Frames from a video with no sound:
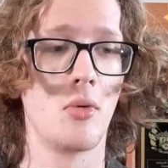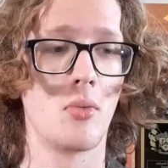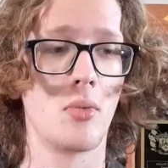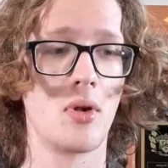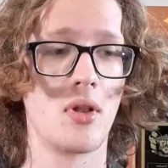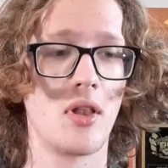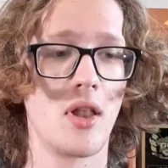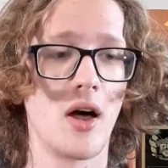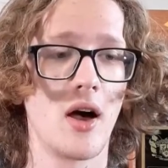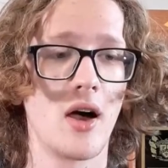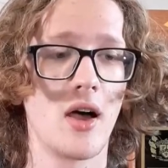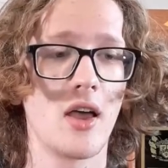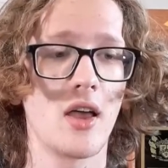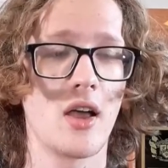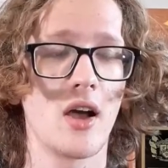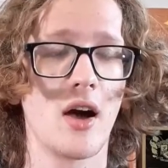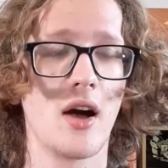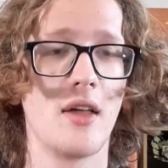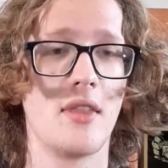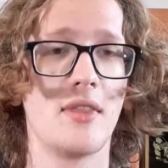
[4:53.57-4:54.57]

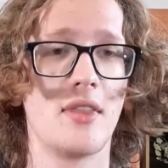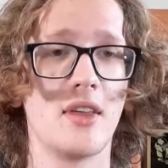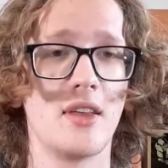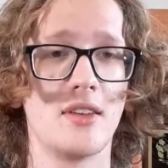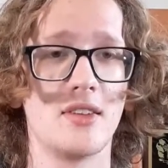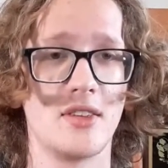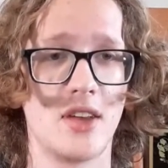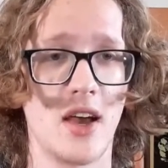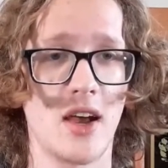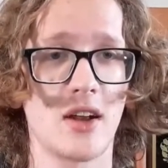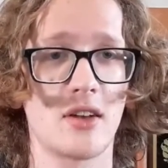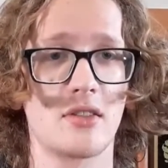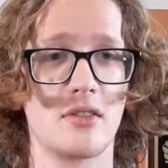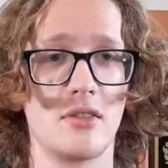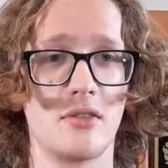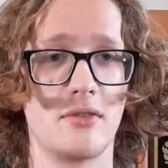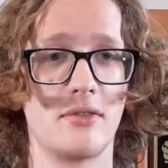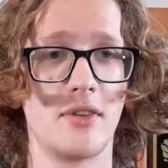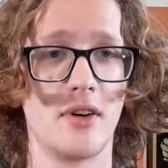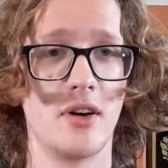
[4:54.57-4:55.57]
relying on the
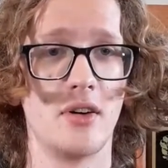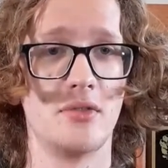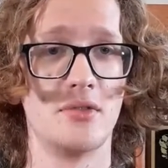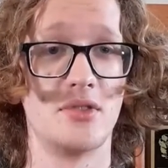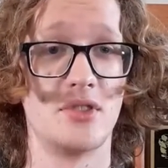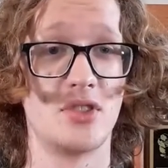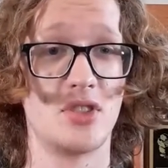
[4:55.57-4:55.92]
dactyl phone's